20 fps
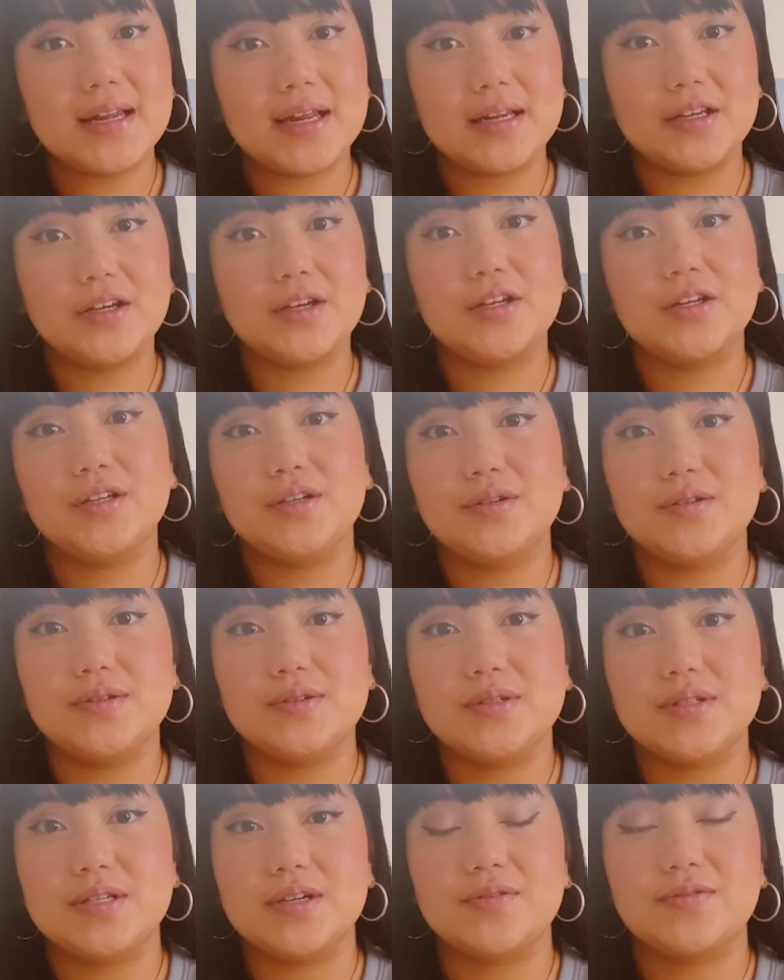and you could
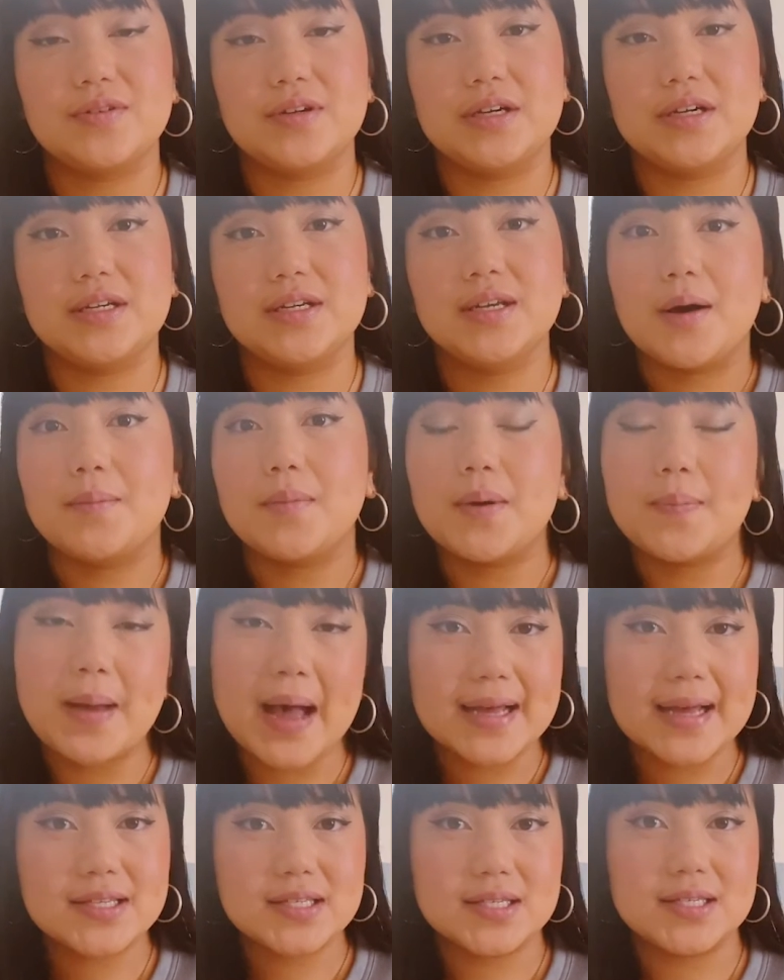use different
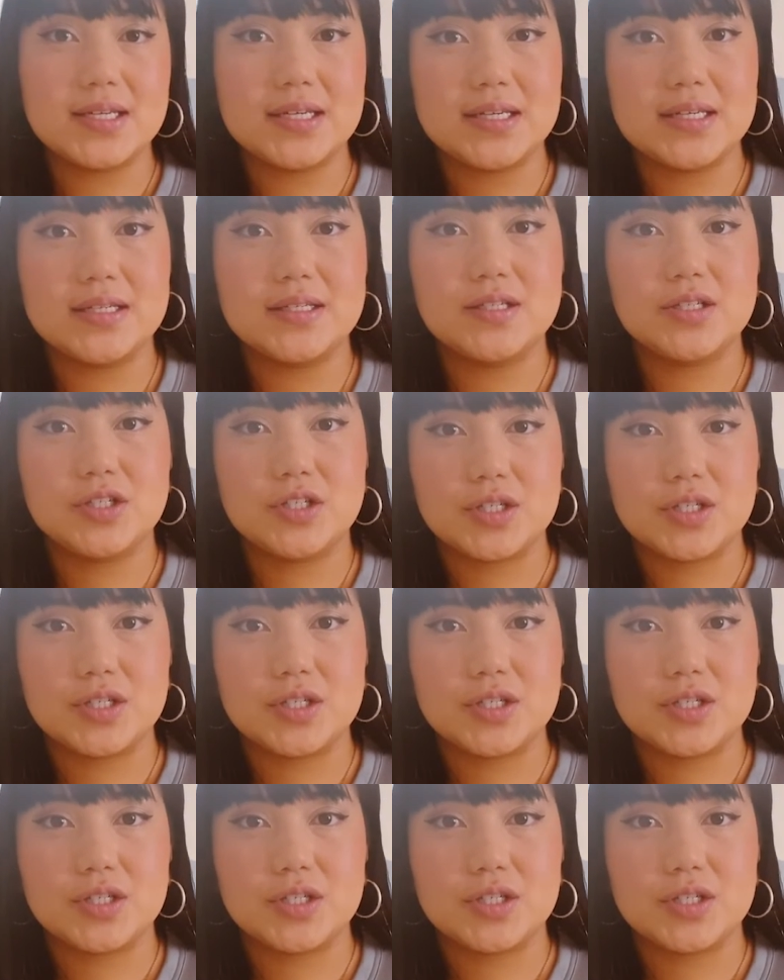opacities